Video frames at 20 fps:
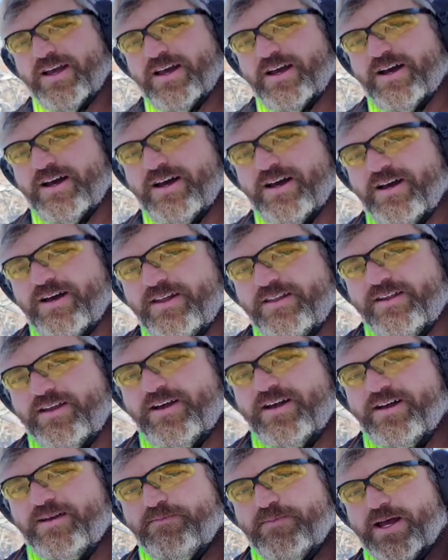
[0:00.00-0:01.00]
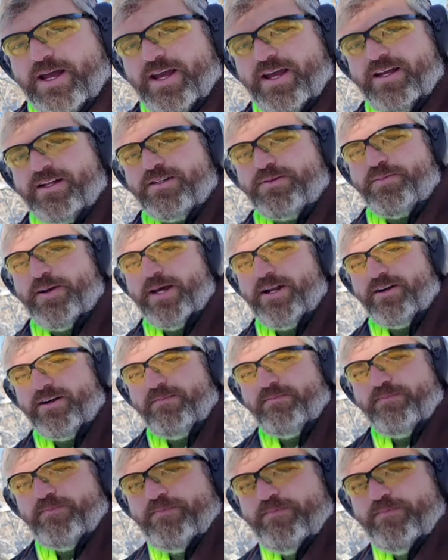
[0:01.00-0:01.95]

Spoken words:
the gun in my hands better.